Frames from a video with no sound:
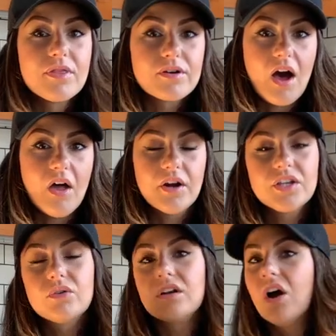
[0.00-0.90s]
with a collar,
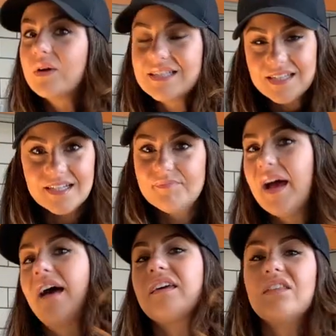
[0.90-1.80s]
you can always send it back.